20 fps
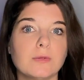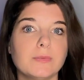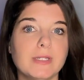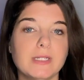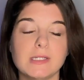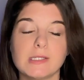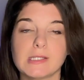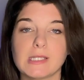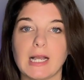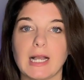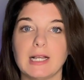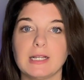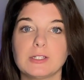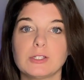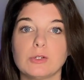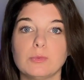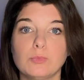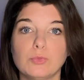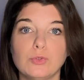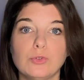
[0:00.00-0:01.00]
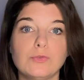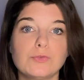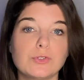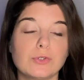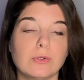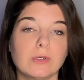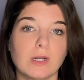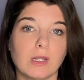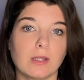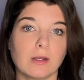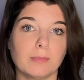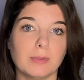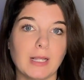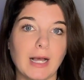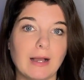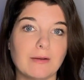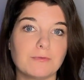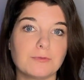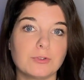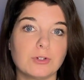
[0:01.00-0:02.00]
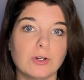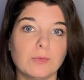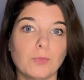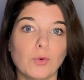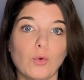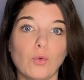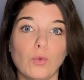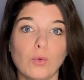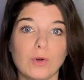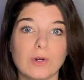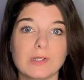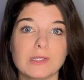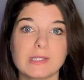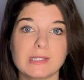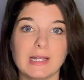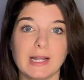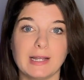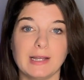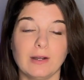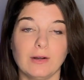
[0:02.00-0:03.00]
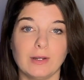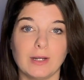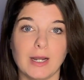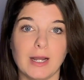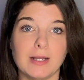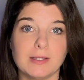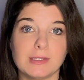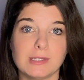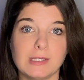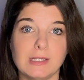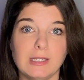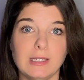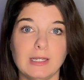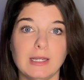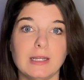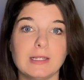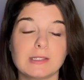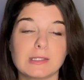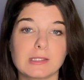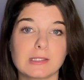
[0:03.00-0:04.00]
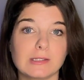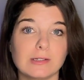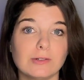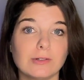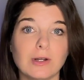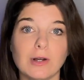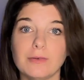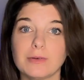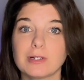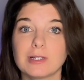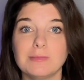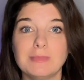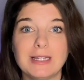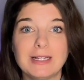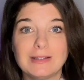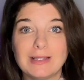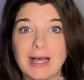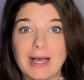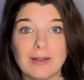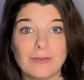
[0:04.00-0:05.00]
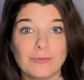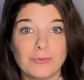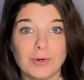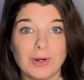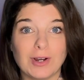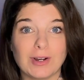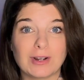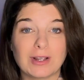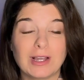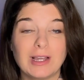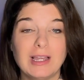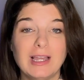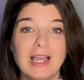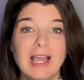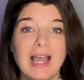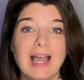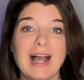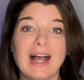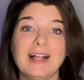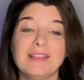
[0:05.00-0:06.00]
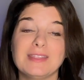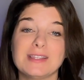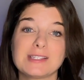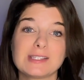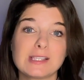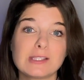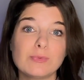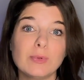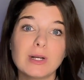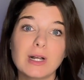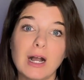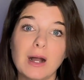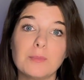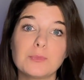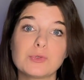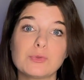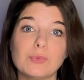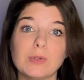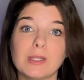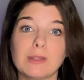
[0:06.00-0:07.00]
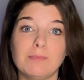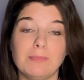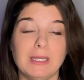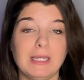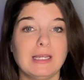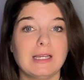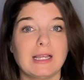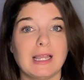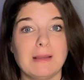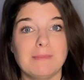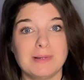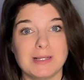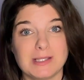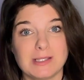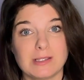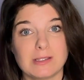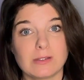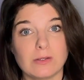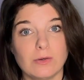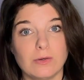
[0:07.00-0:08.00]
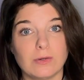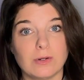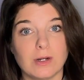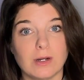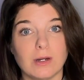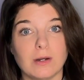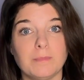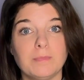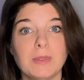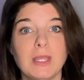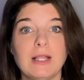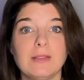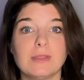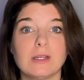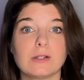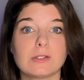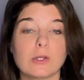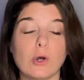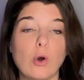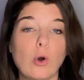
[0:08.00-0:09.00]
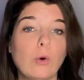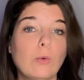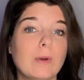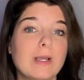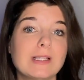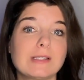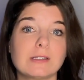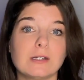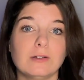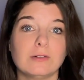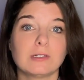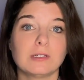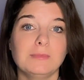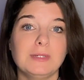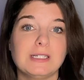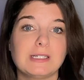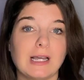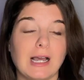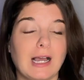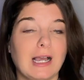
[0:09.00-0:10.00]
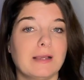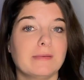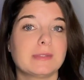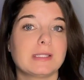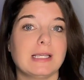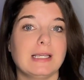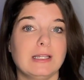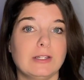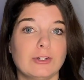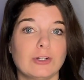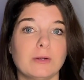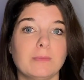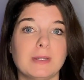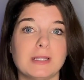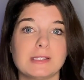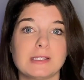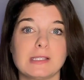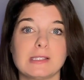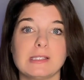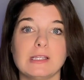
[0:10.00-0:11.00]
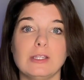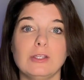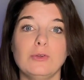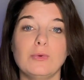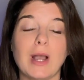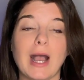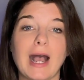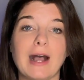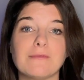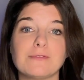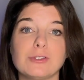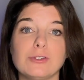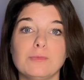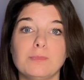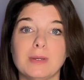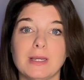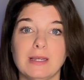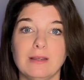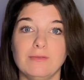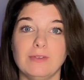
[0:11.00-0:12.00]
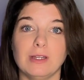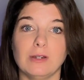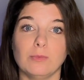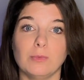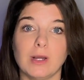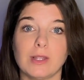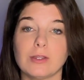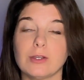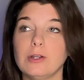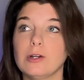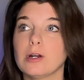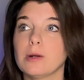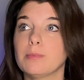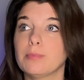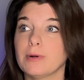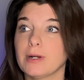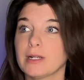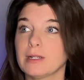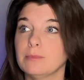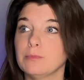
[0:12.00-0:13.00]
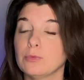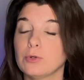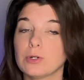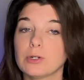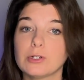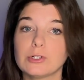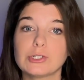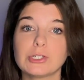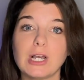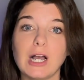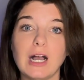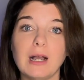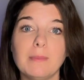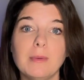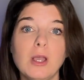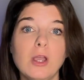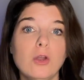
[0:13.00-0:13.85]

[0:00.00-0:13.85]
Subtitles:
we decide to move to another platform or stay on Etsy, it's still going to be a lot of work. And this is what comes with being a business owner. There's always going to be times in your business that you have to pivot, whether you're a brick and mortar shop